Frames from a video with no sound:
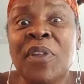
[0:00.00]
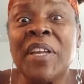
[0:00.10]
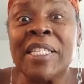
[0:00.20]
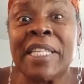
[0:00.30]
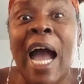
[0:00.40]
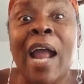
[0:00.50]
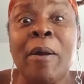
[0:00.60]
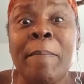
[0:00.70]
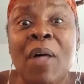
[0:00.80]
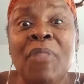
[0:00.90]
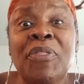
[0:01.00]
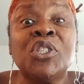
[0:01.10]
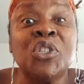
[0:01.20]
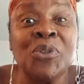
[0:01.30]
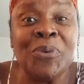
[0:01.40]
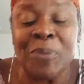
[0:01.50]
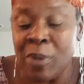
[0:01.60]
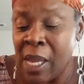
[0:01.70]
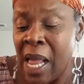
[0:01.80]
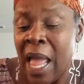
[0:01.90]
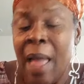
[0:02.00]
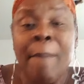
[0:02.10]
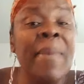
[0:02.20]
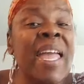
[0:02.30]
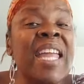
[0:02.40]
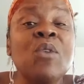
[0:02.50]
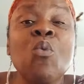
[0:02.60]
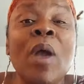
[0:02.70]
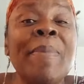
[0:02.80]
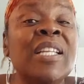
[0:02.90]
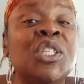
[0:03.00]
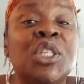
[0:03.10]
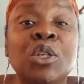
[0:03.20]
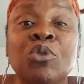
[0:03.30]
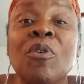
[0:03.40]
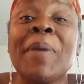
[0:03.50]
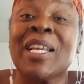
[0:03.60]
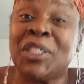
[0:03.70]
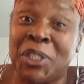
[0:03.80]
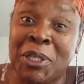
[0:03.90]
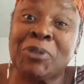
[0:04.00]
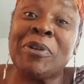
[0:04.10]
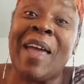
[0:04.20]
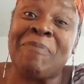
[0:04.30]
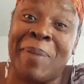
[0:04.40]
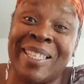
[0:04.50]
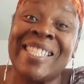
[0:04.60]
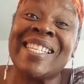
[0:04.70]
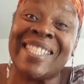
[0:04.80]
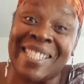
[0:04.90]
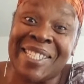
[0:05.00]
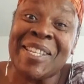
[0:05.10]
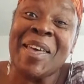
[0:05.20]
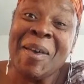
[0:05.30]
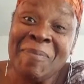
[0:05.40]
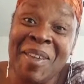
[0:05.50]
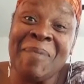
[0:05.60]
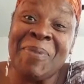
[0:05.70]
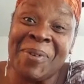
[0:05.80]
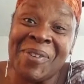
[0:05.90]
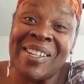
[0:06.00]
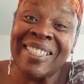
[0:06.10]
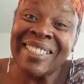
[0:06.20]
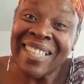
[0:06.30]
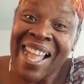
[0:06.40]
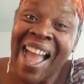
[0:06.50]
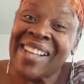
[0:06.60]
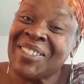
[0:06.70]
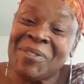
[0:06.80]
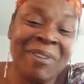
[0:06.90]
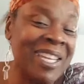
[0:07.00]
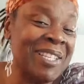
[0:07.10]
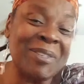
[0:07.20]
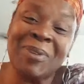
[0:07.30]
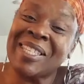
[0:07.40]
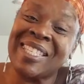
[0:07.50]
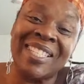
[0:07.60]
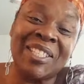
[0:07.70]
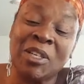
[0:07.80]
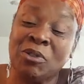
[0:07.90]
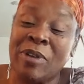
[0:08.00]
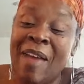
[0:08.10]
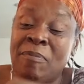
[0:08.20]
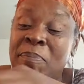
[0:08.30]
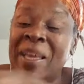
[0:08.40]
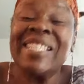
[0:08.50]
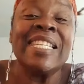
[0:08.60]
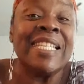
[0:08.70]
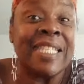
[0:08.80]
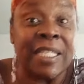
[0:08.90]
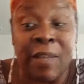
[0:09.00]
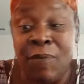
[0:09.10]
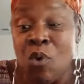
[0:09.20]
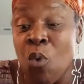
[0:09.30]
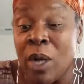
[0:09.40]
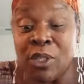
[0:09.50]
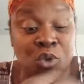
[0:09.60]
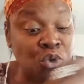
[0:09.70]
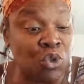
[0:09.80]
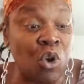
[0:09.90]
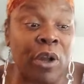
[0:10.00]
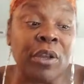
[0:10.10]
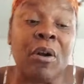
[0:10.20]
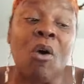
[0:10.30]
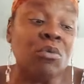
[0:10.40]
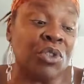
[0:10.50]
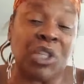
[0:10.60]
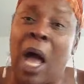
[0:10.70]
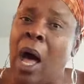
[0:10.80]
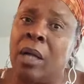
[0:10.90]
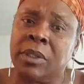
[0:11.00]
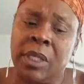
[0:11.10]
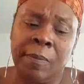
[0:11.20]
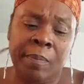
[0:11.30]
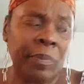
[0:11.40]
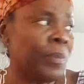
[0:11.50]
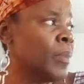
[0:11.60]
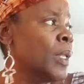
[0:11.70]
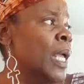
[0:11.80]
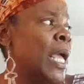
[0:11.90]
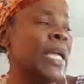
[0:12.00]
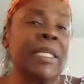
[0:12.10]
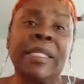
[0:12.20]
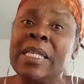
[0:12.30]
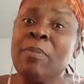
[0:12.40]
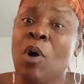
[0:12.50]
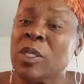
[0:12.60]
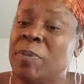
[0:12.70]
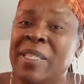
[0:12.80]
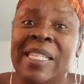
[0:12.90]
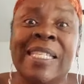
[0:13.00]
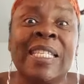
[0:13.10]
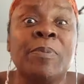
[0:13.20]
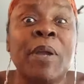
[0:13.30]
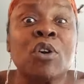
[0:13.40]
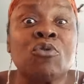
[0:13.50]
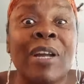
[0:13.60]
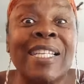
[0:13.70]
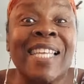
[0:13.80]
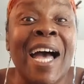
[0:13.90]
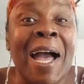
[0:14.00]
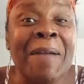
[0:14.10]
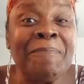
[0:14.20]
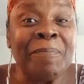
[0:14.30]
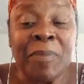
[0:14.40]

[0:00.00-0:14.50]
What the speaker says: the entire month of June. Men, women, children, because children have businesses, people. Don't get it twisted. Children have businesses. If you want to start your own child in a sea moss business, this would be a great time.